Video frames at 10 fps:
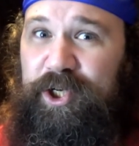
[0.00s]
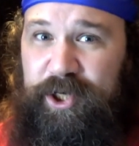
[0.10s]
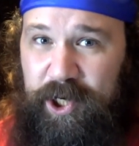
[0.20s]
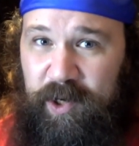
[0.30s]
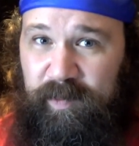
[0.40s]

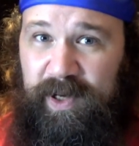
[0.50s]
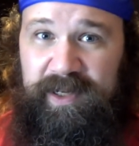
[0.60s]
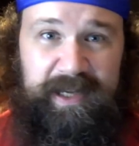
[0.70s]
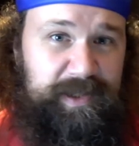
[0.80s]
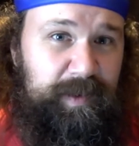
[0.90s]
sure,
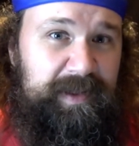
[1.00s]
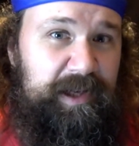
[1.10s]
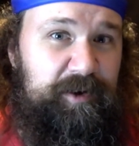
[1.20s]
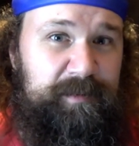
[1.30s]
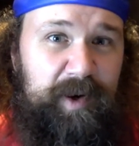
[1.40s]
but guess what they
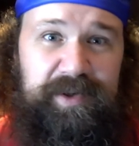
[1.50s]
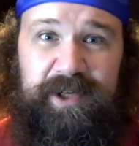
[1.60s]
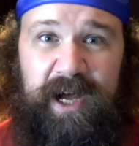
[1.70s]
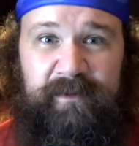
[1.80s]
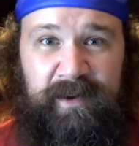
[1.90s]
use most
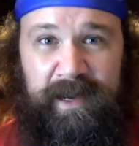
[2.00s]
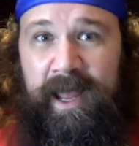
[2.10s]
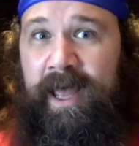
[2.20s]
often?